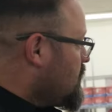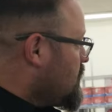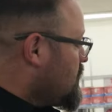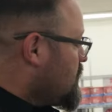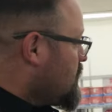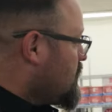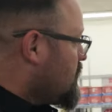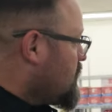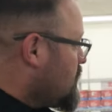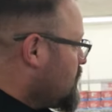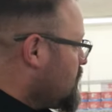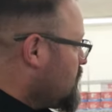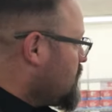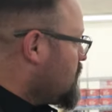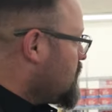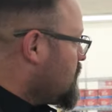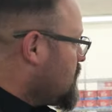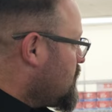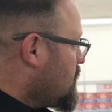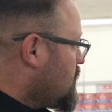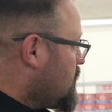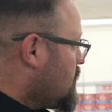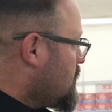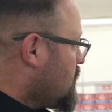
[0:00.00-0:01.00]

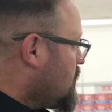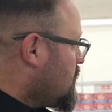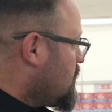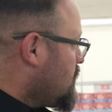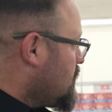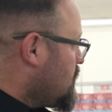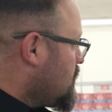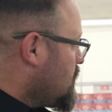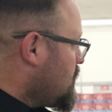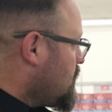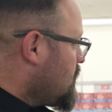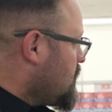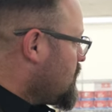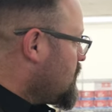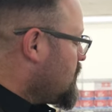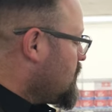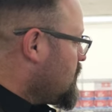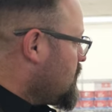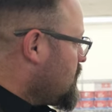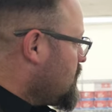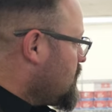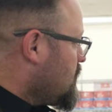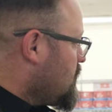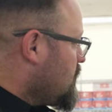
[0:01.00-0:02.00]

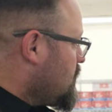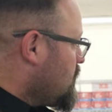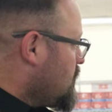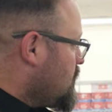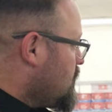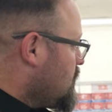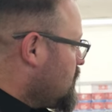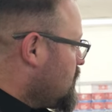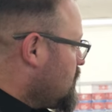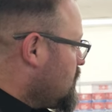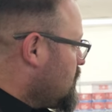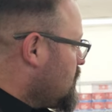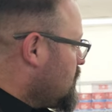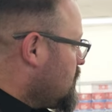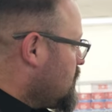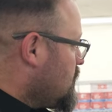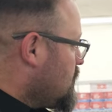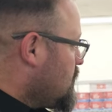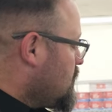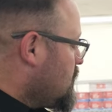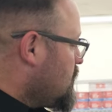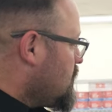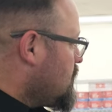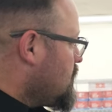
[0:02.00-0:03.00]

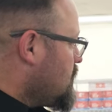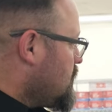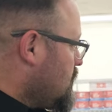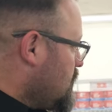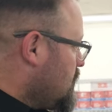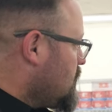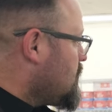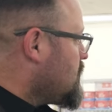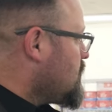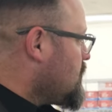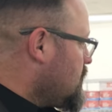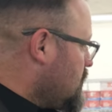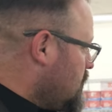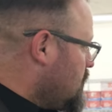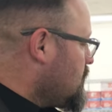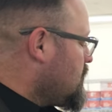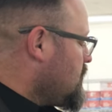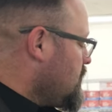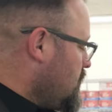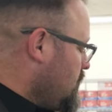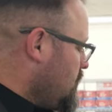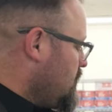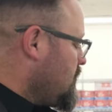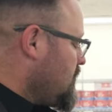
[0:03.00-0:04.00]

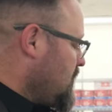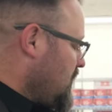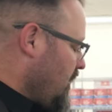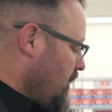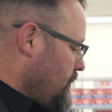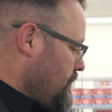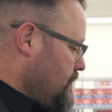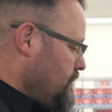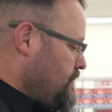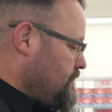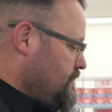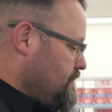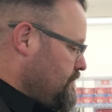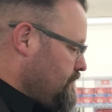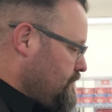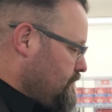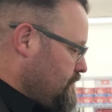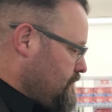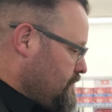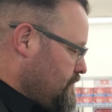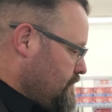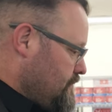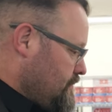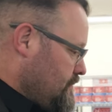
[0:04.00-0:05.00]

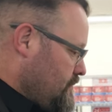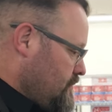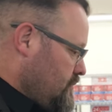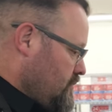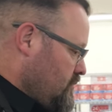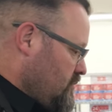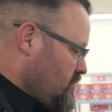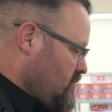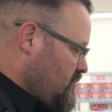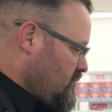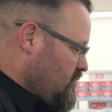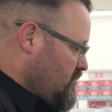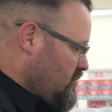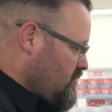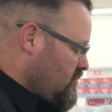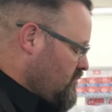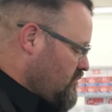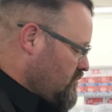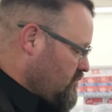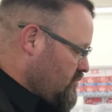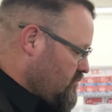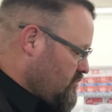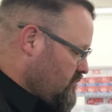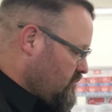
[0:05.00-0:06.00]

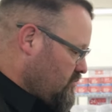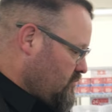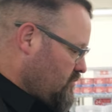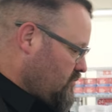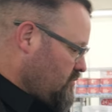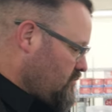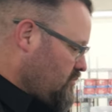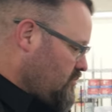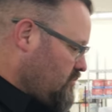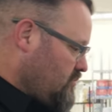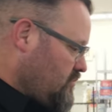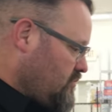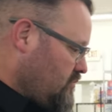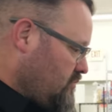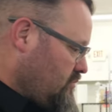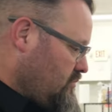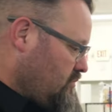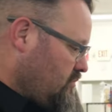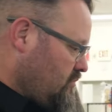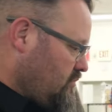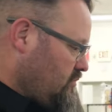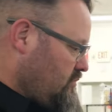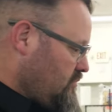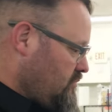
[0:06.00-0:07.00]

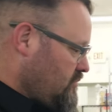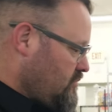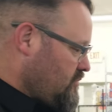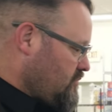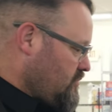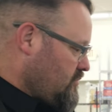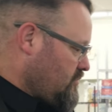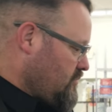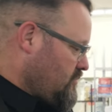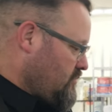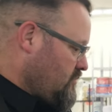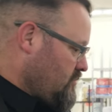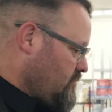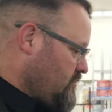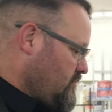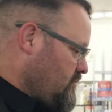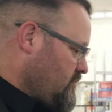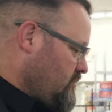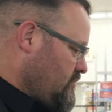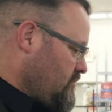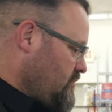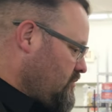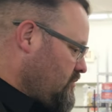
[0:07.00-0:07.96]
[no speech]